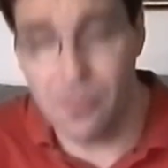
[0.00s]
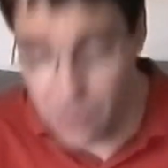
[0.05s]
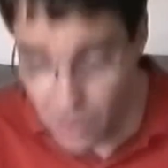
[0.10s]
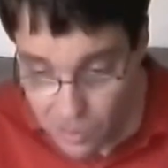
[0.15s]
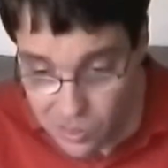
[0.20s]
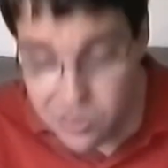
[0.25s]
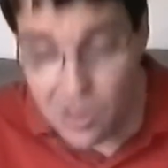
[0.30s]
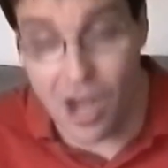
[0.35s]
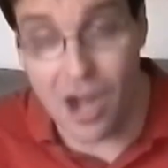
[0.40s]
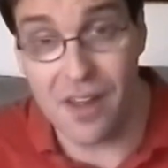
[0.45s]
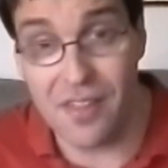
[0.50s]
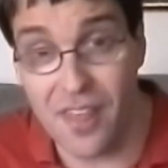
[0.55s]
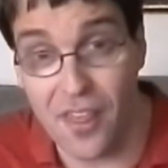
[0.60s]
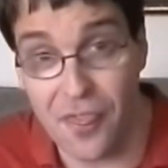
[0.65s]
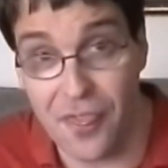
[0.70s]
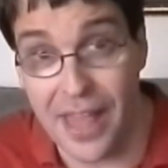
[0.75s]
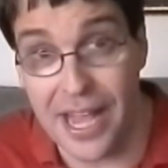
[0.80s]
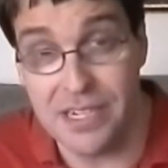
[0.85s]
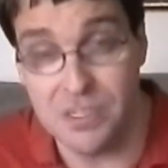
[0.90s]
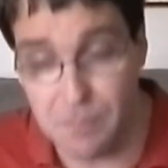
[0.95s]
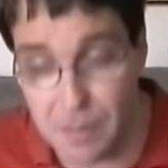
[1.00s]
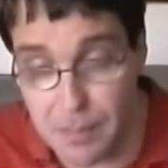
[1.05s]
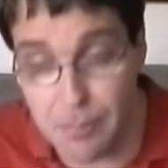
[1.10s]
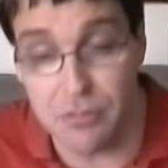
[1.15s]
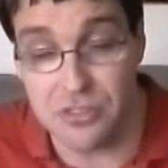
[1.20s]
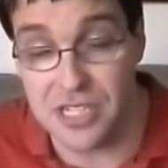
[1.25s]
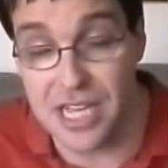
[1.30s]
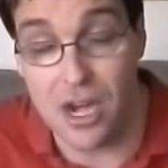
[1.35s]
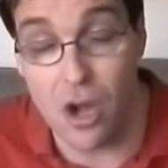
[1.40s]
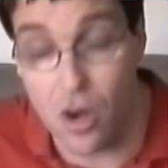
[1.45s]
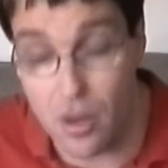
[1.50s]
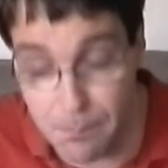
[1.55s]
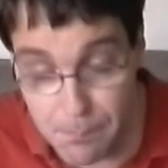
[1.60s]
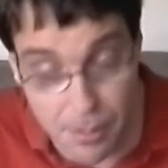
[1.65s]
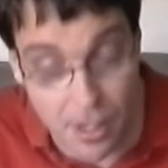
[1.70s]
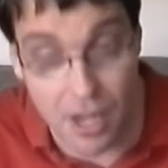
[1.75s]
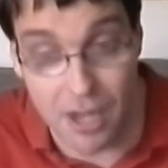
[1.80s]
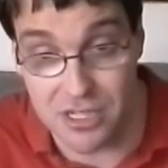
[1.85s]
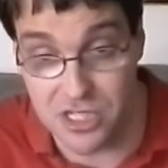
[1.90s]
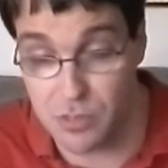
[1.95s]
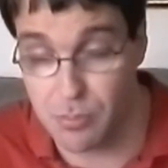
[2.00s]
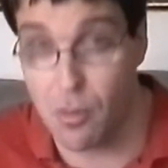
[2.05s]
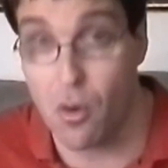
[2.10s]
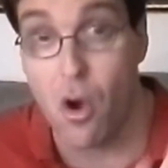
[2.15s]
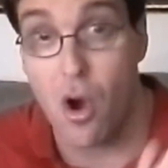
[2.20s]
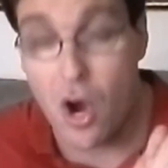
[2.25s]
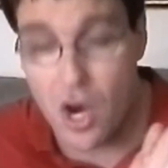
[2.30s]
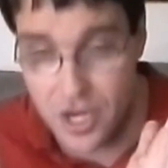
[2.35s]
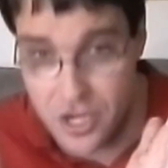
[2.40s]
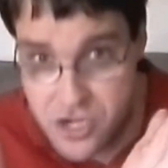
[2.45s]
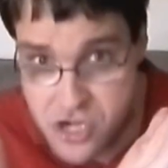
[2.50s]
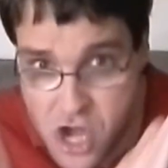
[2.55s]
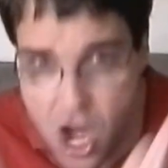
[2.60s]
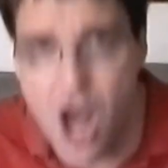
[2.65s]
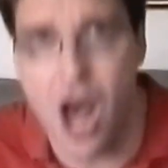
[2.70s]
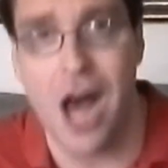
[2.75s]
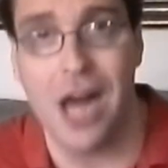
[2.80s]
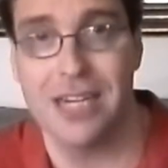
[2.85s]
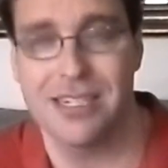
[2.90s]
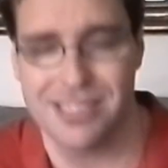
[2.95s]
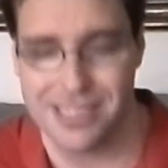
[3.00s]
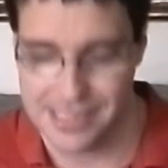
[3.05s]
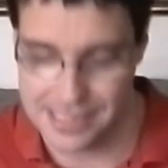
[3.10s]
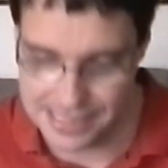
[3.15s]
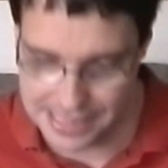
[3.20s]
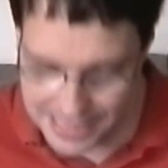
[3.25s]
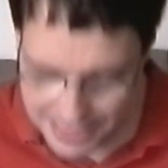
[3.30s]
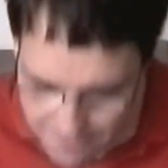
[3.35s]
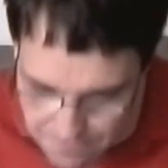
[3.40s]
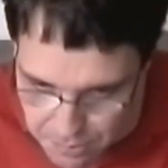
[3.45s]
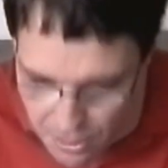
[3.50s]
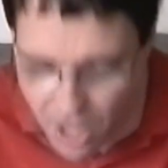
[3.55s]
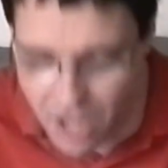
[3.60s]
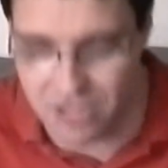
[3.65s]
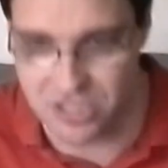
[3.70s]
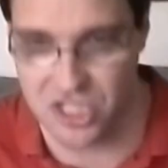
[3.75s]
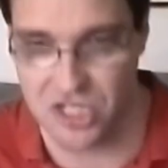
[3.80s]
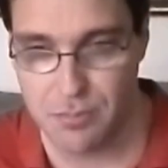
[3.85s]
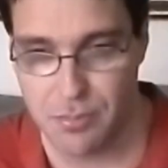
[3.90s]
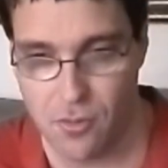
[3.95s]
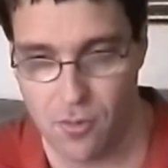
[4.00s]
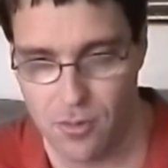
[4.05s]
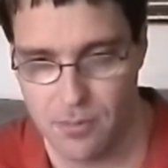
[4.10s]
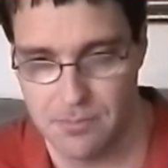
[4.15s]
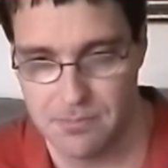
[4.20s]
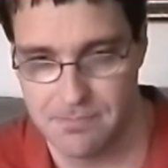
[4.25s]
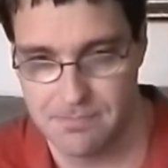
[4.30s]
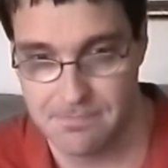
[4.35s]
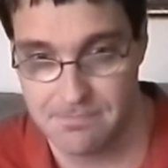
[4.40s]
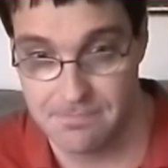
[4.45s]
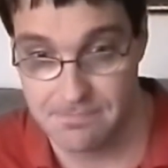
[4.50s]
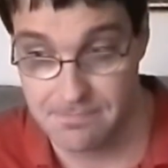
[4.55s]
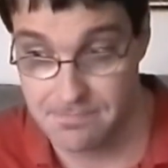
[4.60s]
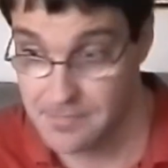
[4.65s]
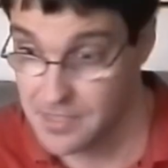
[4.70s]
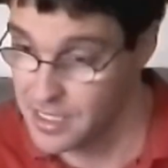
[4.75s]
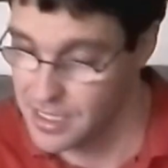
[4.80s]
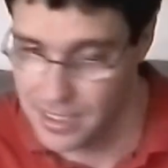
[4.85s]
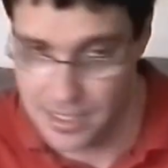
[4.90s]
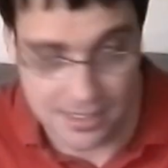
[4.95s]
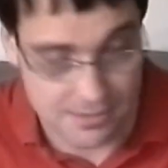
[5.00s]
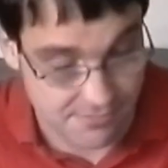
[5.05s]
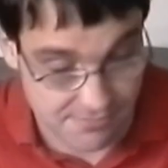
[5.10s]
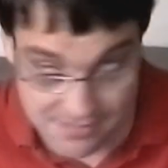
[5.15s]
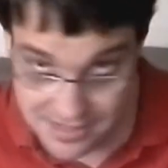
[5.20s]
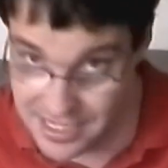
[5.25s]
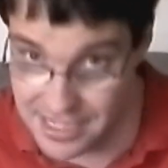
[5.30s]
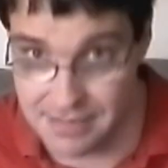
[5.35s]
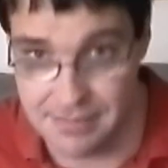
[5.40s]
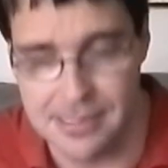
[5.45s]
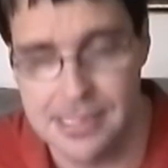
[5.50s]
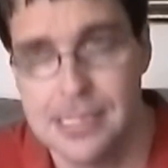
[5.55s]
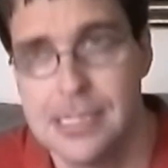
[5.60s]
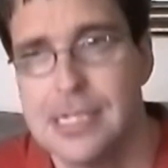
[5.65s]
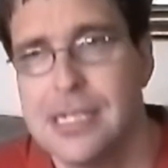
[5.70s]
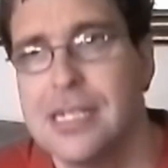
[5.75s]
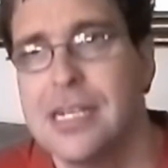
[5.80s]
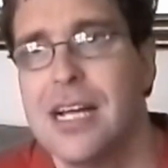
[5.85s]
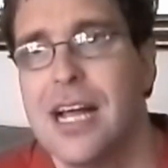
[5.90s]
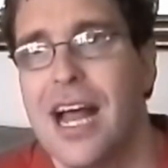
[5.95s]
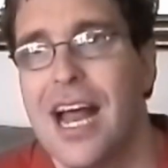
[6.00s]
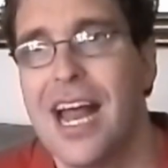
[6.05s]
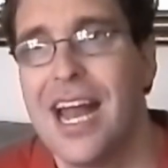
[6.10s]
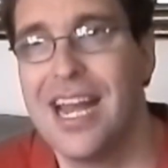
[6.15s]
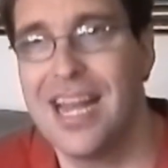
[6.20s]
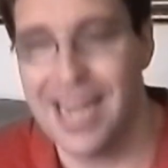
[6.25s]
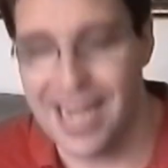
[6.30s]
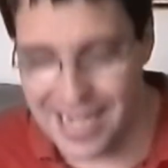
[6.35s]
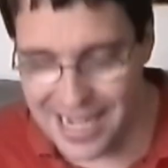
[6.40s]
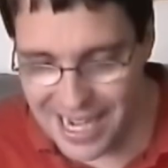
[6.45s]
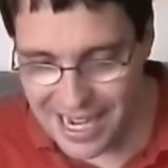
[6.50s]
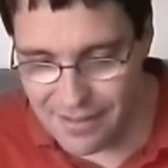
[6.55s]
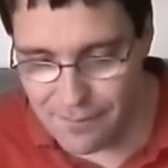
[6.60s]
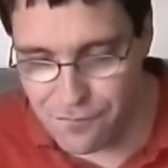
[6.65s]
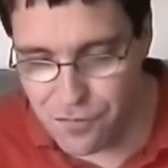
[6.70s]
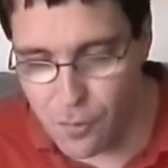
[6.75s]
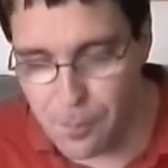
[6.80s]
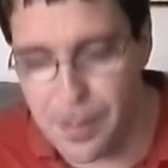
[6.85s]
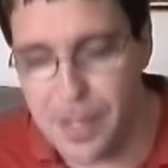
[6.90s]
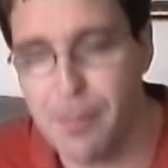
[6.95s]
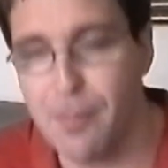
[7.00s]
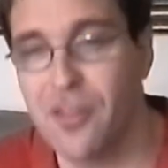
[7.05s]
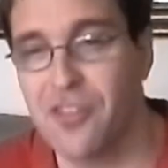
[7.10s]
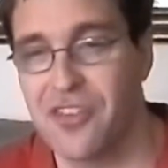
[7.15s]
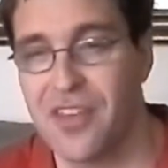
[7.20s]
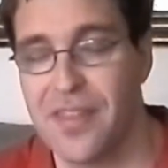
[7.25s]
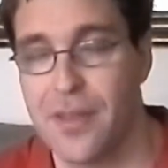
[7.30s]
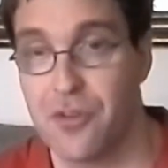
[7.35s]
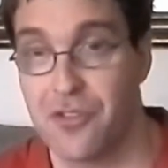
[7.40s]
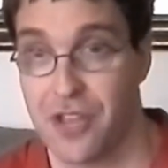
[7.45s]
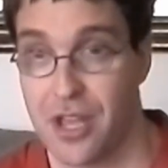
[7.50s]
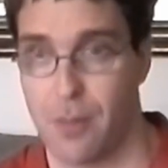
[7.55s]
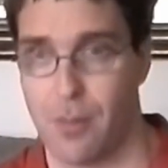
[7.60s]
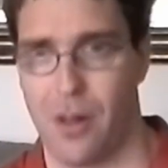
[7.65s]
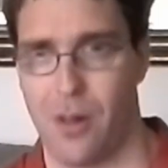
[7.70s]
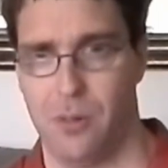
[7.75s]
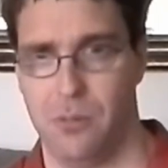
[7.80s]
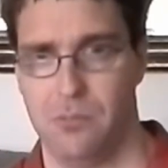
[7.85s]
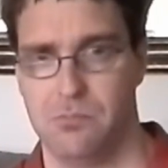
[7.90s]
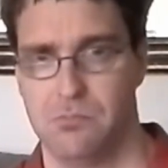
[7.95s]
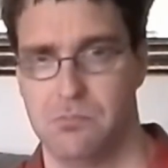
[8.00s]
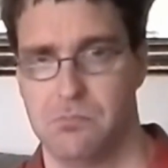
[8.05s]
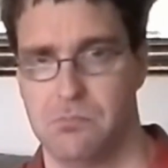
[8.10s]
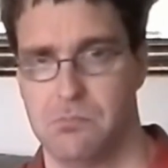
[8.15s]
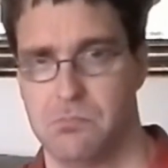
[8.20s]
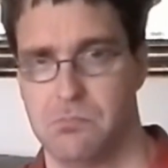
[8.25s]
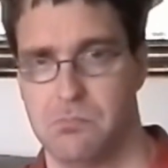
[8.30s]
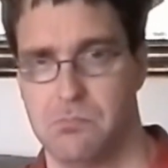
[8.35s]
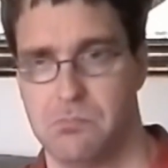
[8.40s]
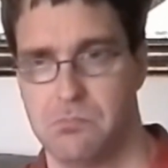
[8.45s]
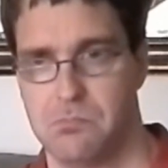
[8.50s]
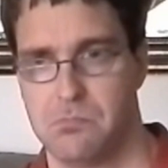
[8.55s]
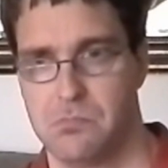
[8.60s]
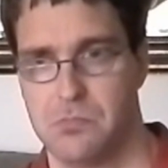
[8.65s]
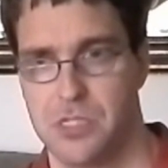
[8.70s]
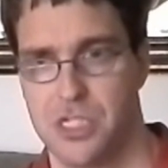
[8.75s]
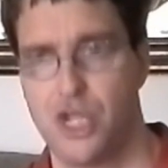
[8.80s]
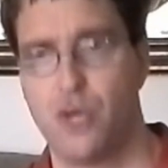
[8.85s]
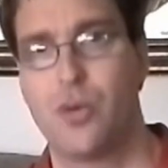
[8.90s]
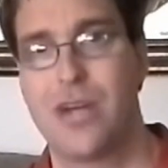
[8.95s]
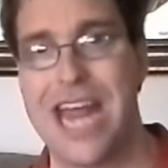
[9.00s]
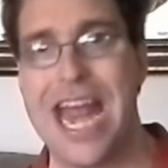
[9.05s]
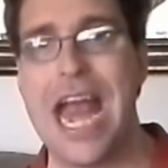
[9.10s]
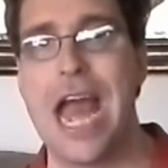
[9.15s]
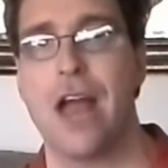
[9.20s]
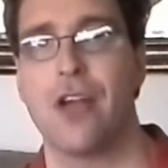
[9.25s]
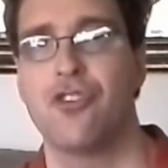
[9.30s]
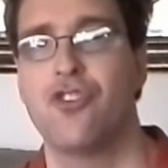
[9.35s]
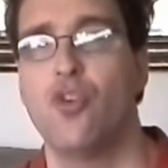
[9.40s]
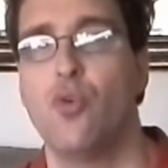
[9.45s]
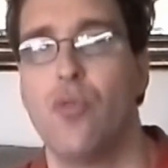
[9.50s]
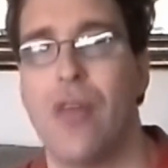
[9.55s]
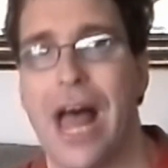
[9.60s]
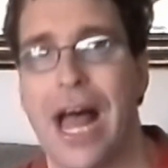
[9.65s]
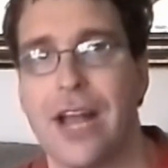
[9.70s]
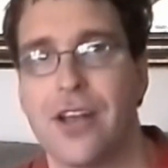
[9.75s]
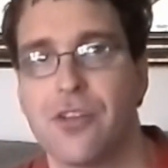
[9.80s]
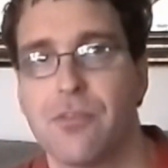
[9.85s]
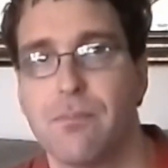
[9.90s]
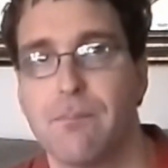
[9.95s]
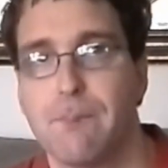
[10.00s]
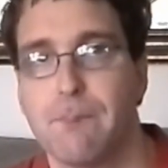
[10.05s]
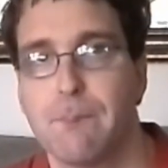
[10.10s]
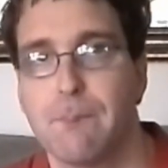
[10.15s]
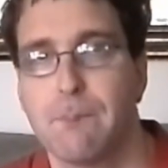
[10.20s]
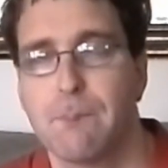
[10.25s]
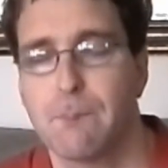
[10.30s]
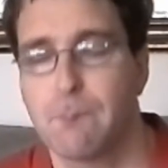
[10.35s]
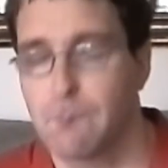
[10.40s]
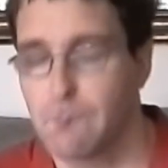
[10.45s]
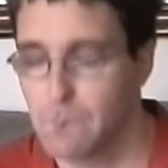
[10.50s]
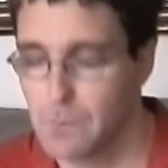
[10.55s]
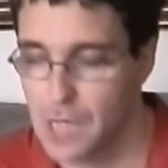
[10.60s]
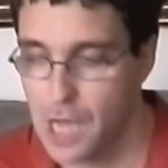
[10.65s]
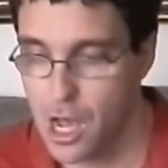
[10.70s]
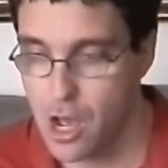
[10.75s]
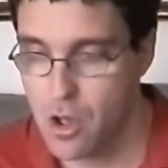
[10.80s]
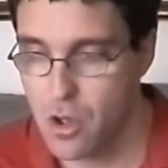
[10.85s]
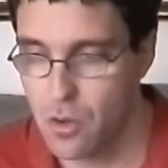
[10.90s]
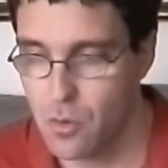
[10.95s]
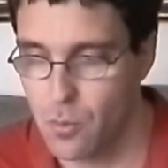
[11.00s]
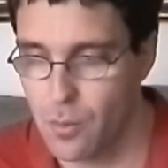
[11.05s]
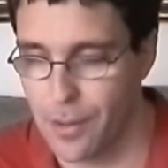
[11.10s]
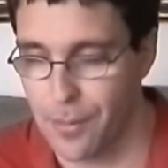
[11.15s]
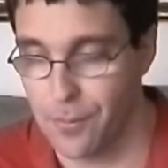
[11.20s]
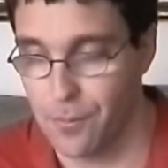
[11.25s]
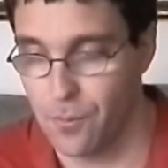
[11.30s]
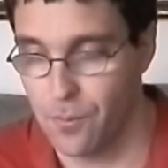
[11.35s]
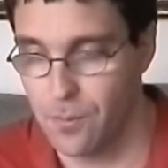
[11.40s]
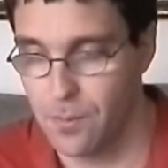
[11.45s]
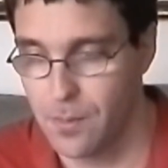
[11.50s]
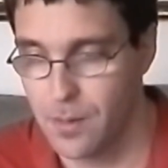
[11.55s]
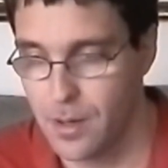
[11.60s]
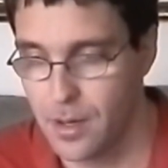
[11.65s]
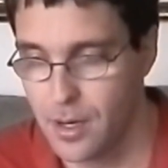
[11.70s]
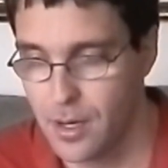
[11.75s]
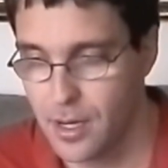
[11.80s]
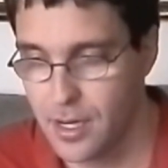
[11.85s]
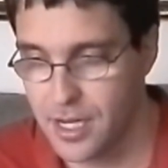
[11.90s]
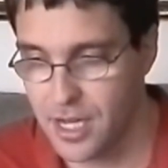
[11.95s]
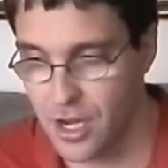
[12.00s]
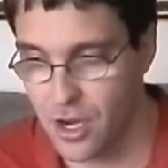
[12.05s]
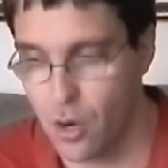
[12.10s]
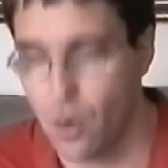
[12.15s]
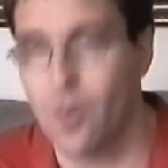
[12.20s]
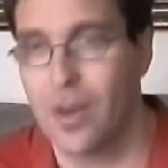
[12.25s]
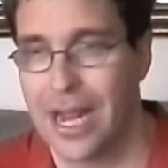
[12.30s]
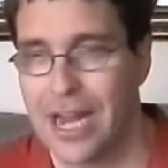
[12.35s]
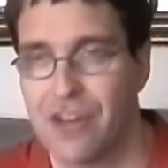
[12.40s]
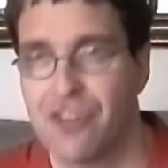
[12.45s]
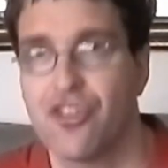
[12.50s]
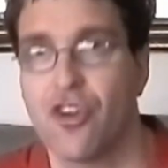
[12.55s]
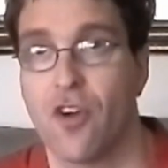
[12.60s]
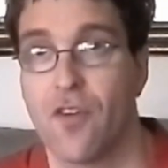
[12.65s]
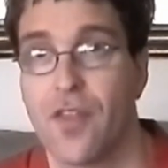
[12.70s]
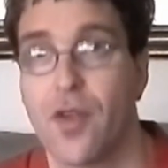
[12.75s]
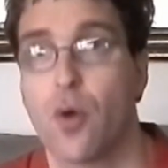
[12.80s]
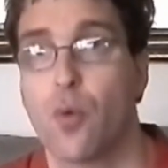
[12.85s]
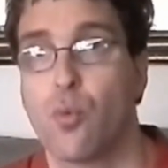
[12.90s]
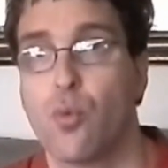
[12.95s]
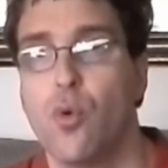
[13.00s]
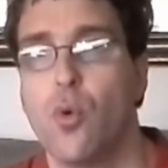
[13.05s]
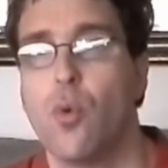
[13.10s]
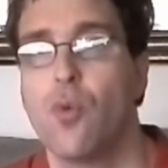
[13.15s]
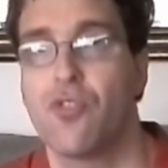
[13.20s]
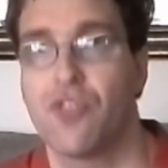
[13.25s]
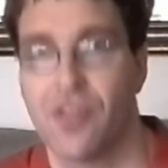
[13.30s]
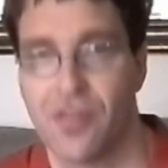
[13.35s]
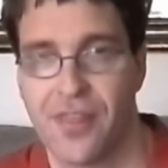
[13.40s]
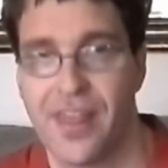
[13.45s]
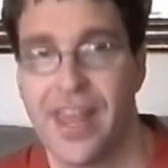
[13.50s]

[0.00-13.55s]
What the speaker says: a lot of the things people say are impossible are not impossible. And for people to sit there and say, well, you can't do that. Well, okay, sure, there are rules and